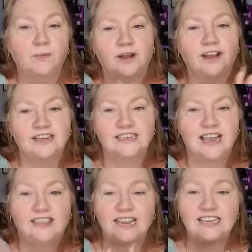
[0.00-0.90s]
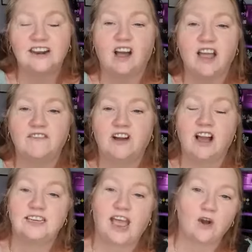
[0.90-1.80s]
But as I said, this live,
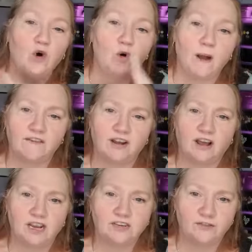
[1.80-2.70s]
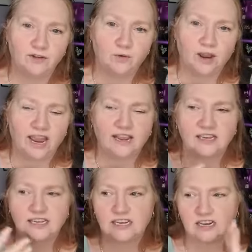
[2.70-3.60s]
guys, and all my other lives through the week,
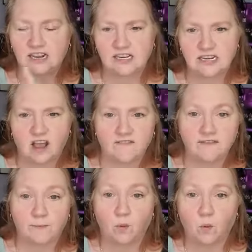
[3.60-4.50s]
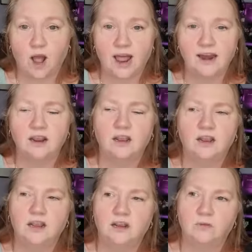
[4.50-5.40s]
this is live number one,
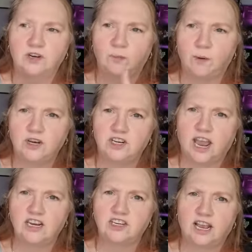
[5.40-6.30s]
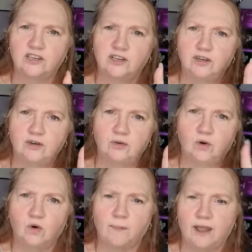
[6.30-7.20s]
which I'll probably change that to
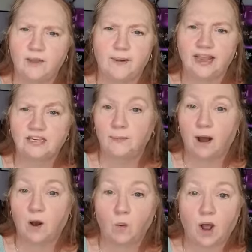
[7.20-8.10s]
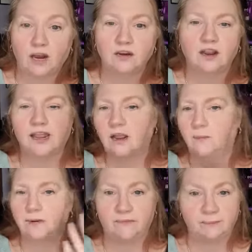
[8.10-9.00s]
All About the Base part one, and
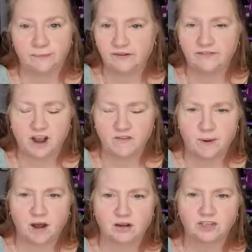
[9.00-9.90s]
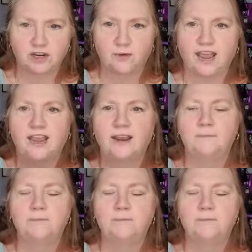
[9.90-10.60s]
there'll be five parts to it.